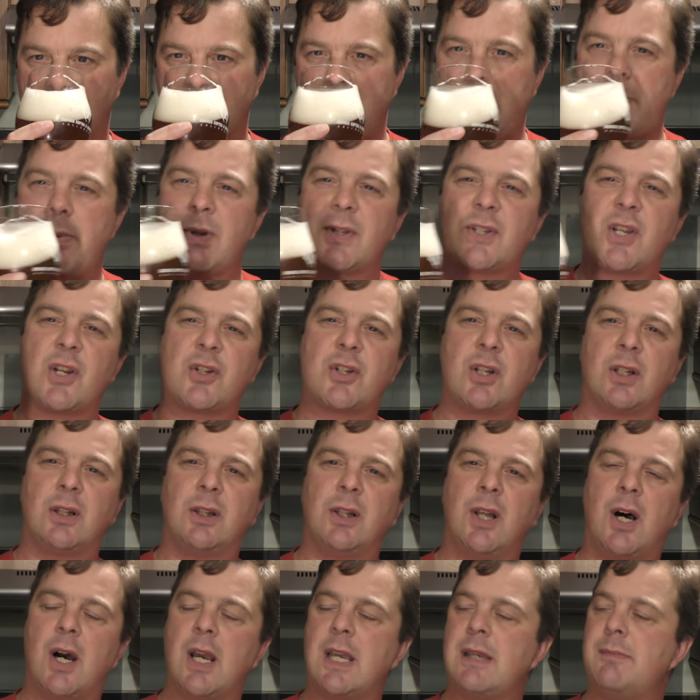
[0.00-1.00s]
Maybe a touch of
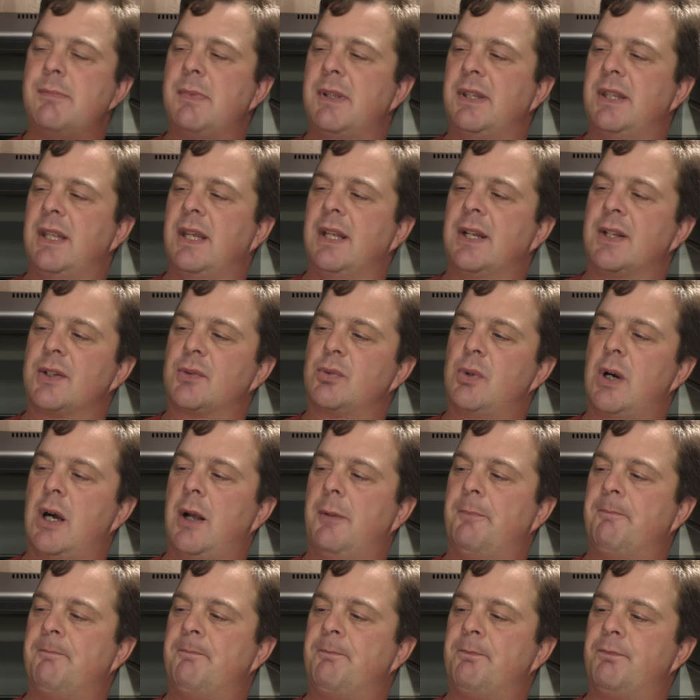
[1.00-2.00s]
lime in there as
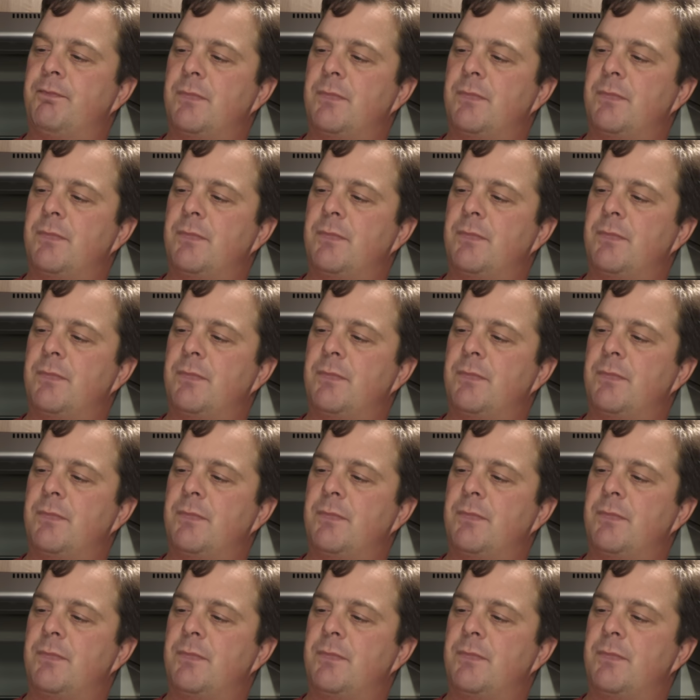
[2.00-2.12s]
well.